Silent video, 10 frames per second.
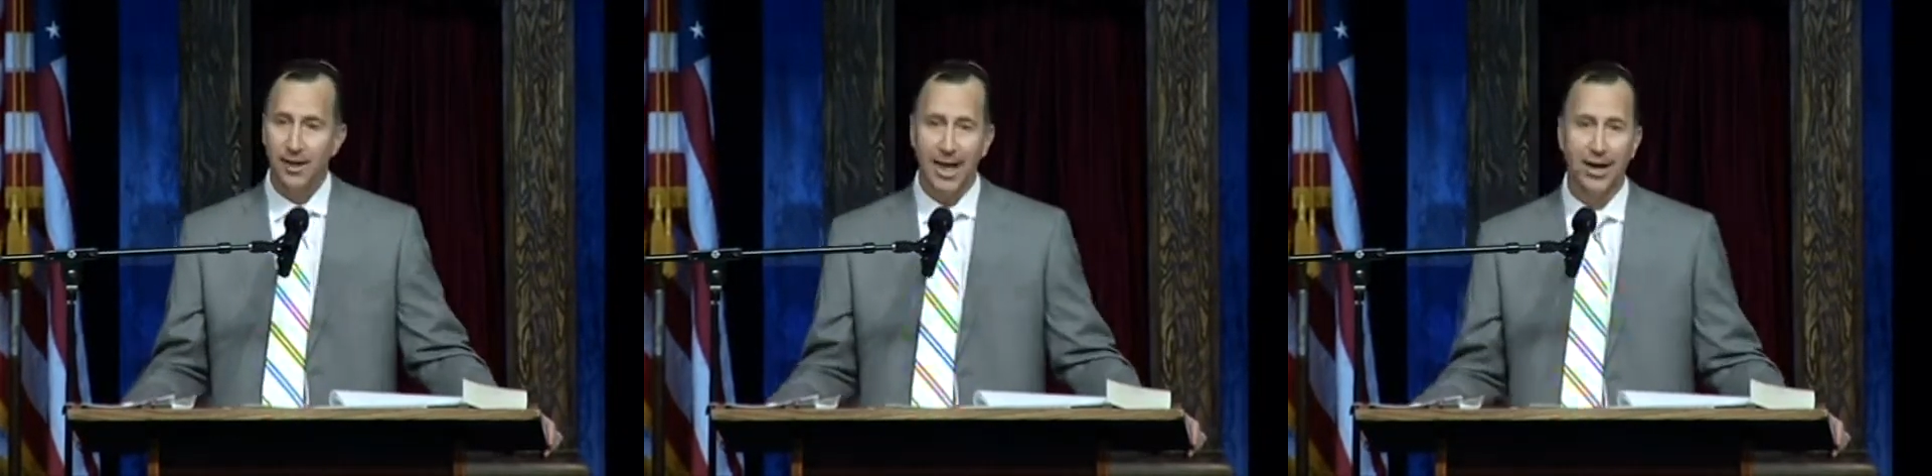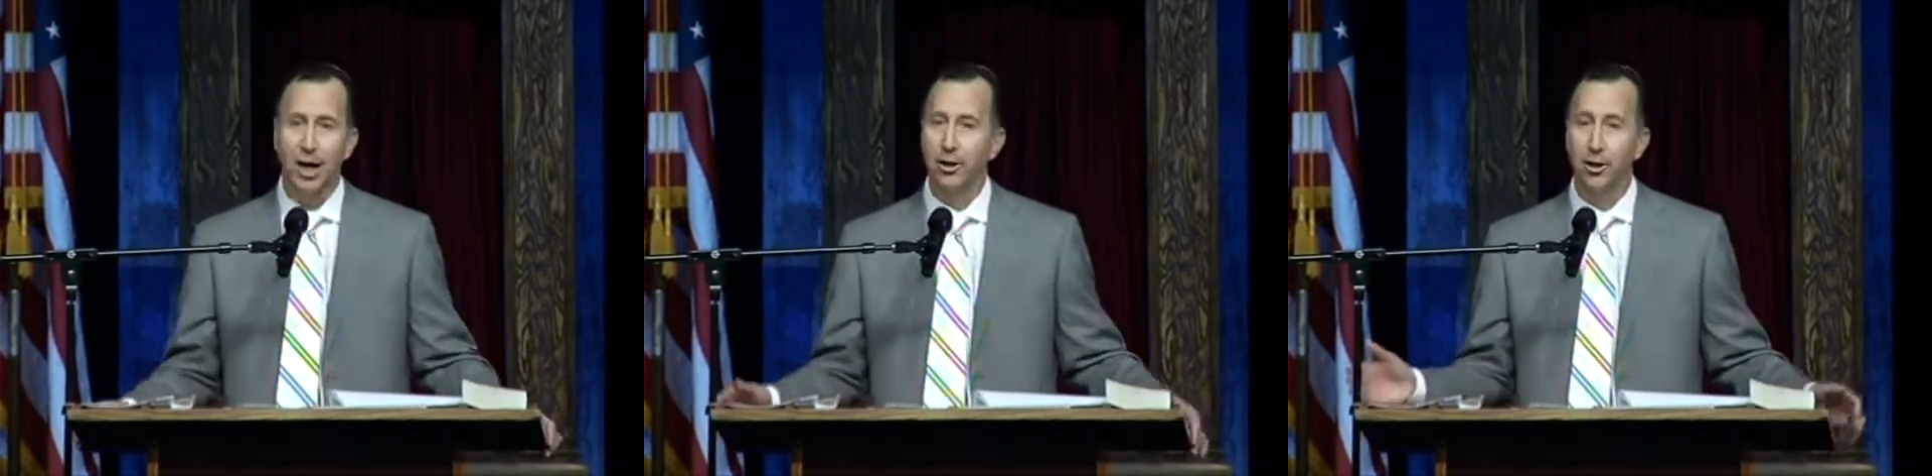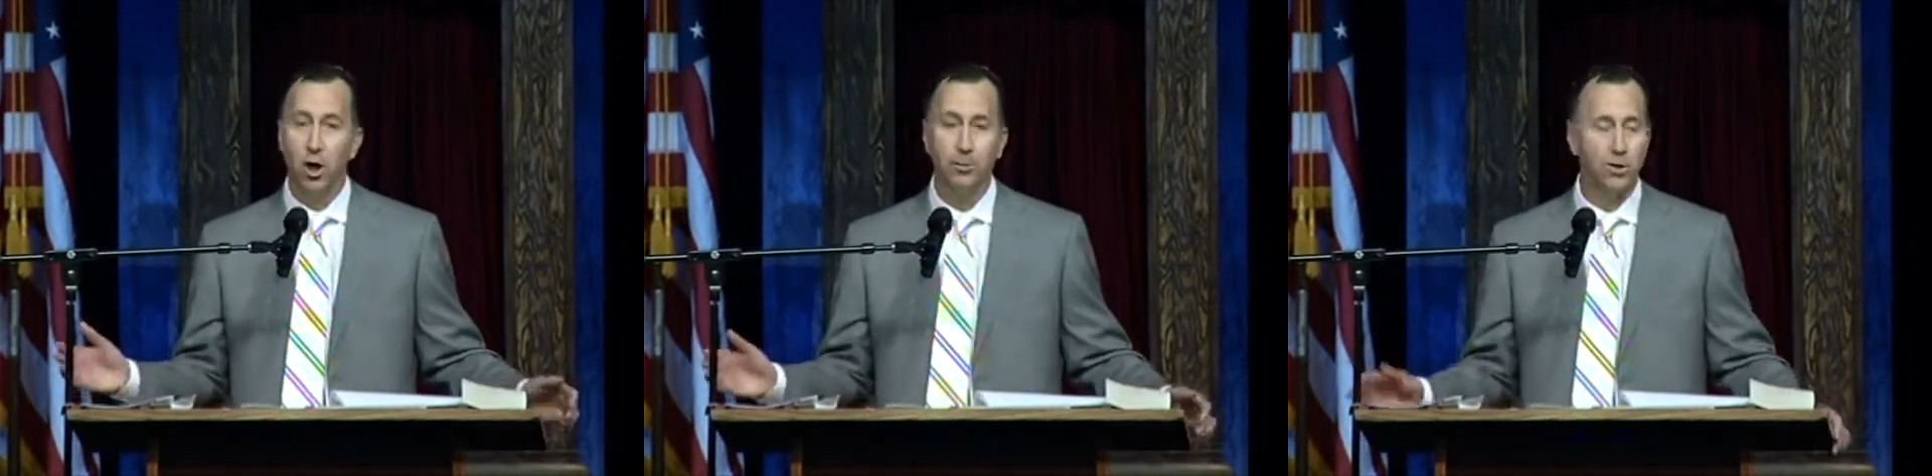And on an
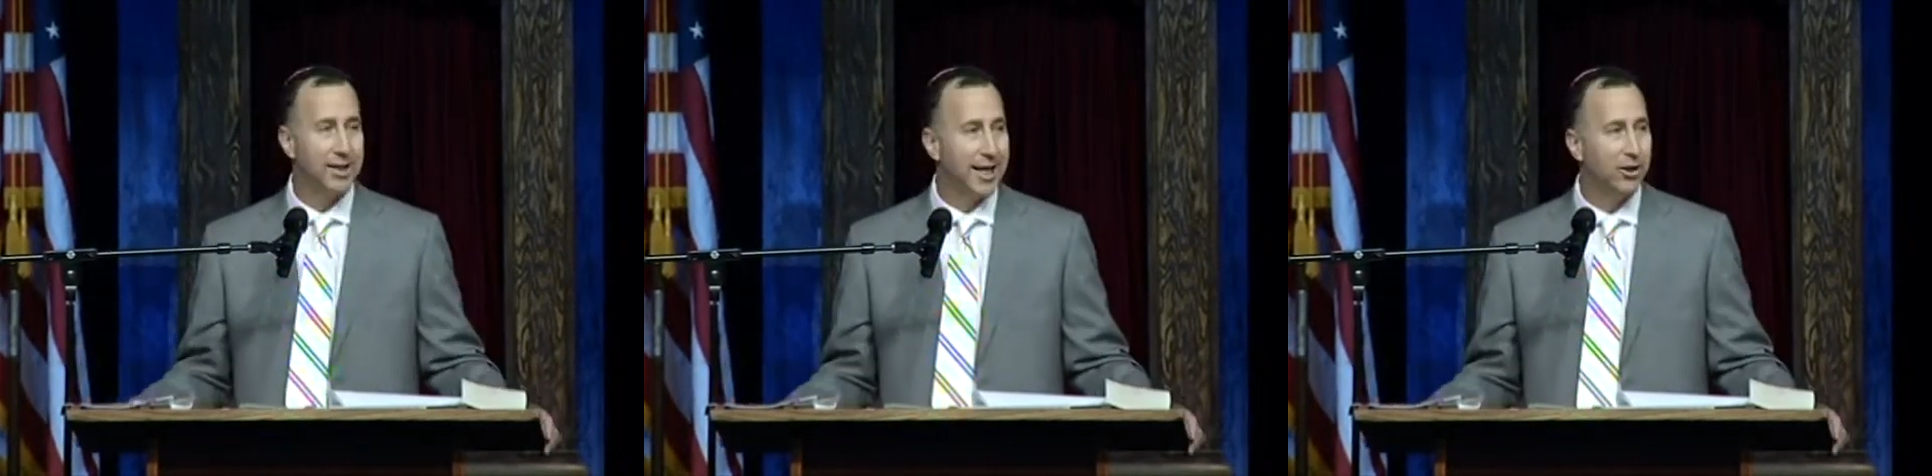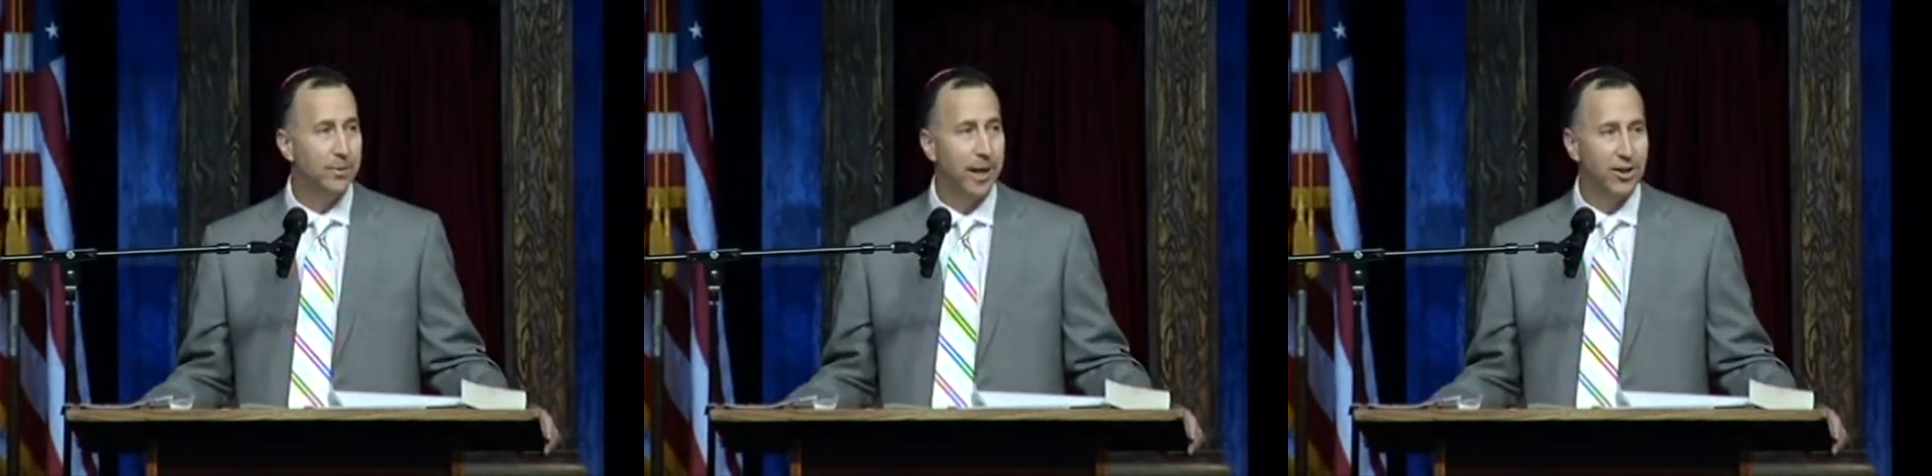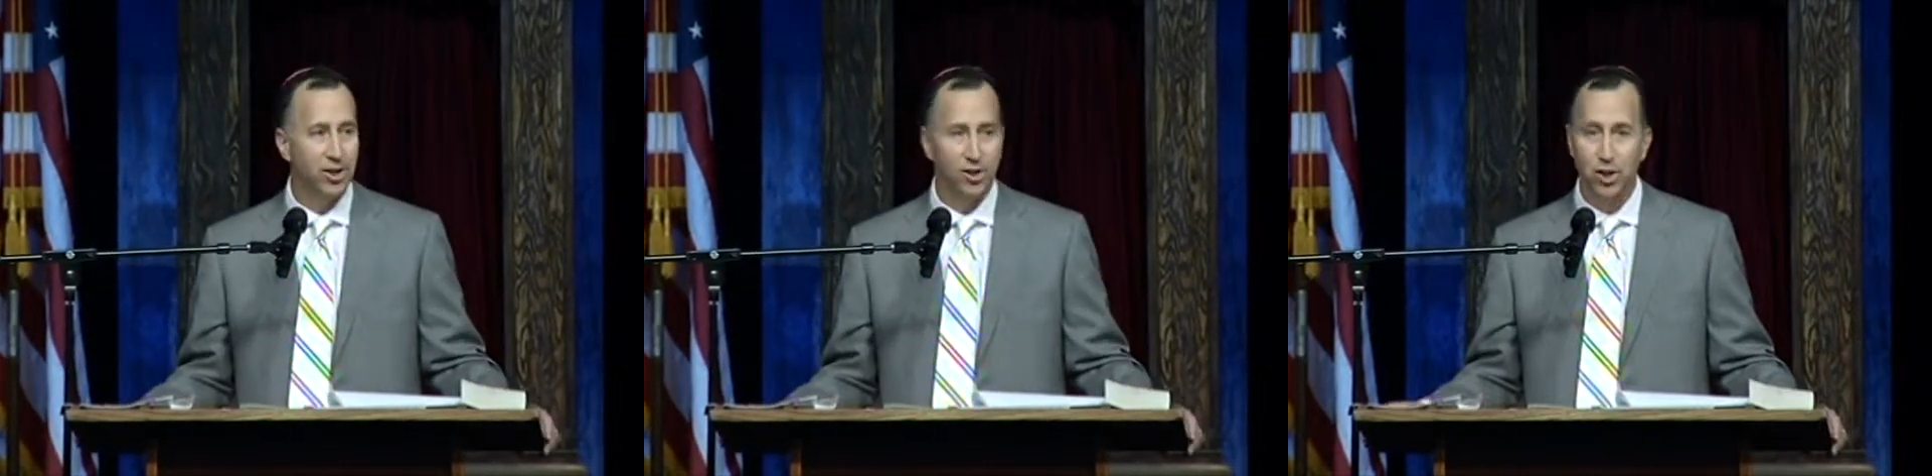almost daily
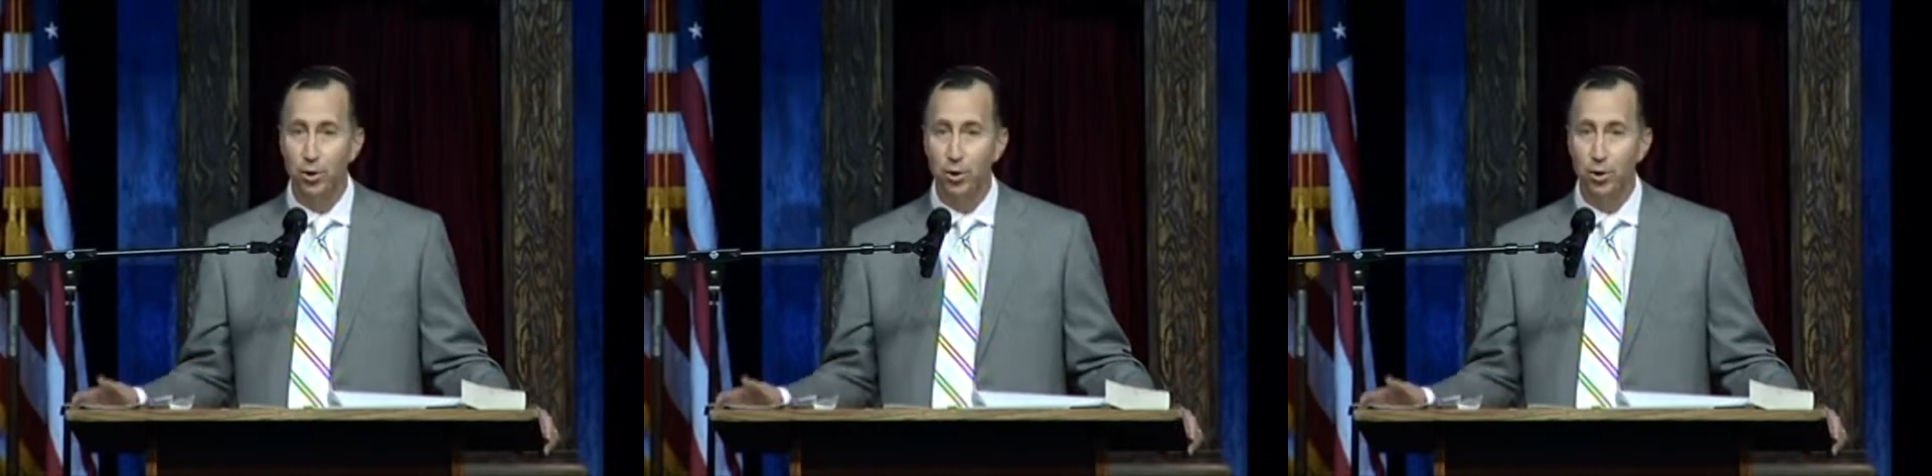basis,